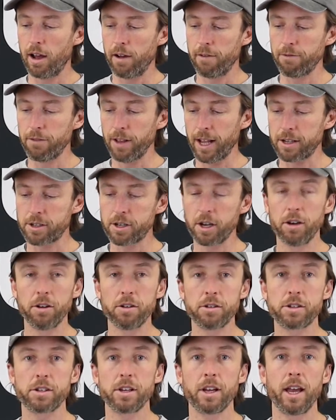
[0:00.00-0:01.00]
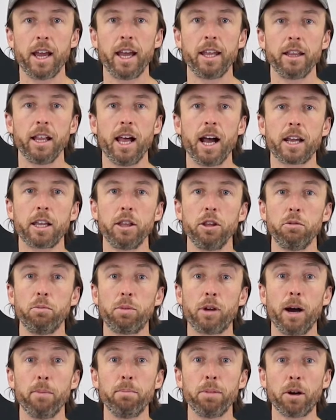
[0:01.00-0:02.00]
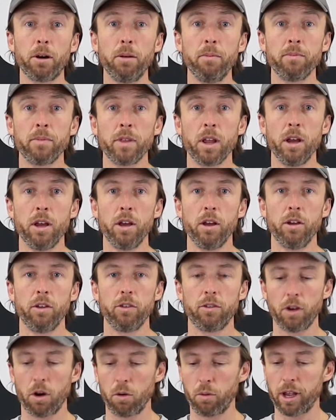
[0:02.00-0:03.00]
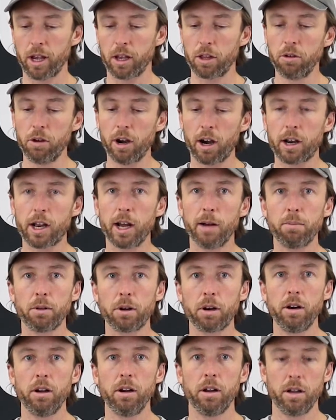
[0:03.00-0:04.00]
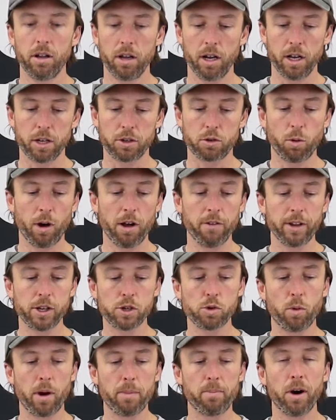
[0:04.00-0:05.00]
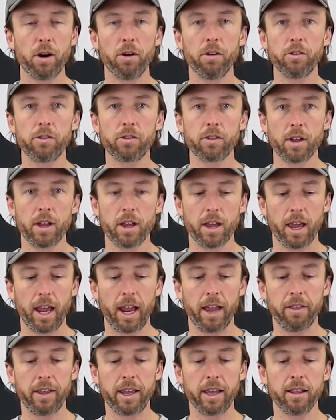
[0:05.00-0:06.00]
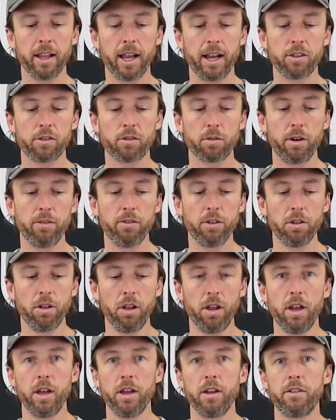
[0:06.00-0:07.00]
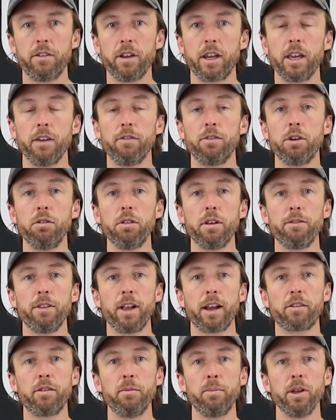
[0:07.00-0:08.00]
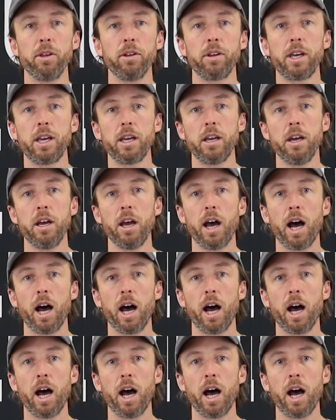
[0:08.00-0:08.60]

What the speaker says: flex hose, and LockNLube coupler. So we include our coupler, 12-inch whip hose, and the inline swivel to give you the flexibility